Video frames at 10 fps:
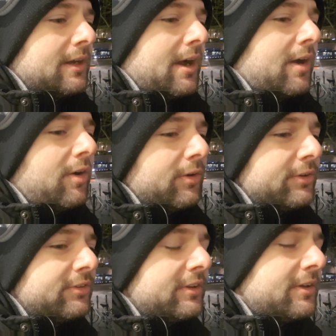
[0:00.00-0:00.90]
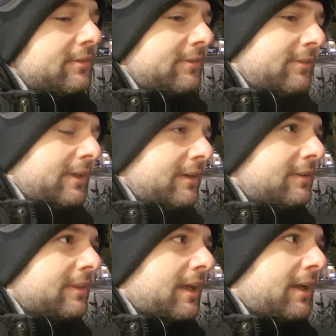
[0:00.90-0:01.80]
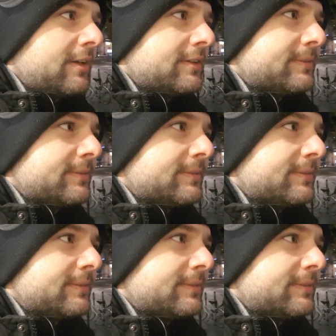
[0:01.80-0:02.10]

I honestly think that